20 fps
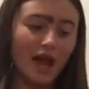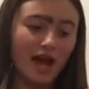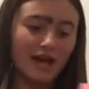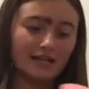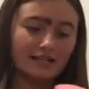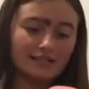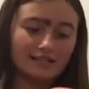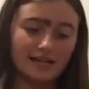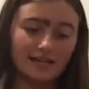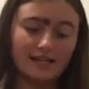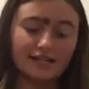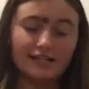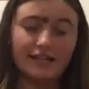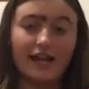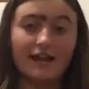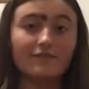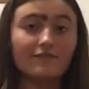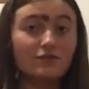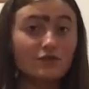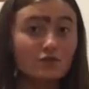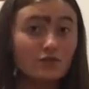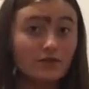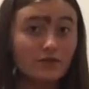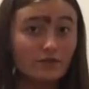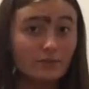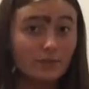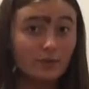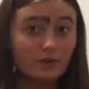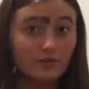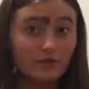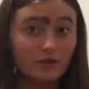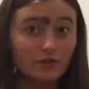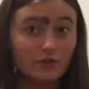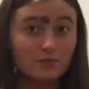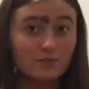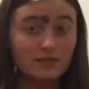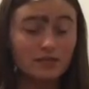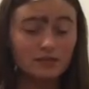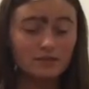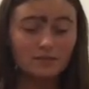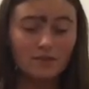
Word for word: I decided to have two different perfumes